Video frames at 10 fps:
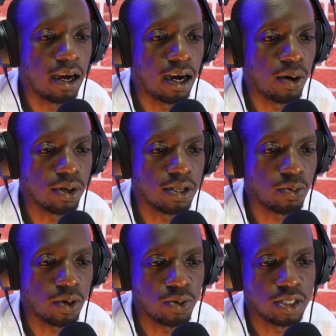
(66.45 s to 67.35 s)
Uh, when,
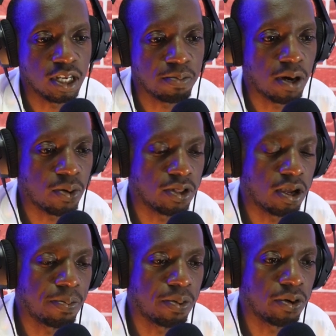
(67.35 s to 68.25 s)
the, when we take back
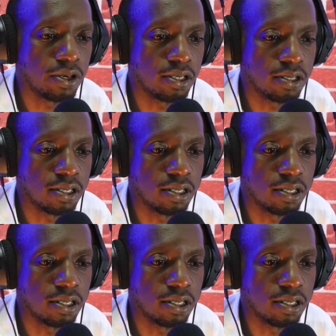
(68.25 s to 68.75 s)
with our pawn,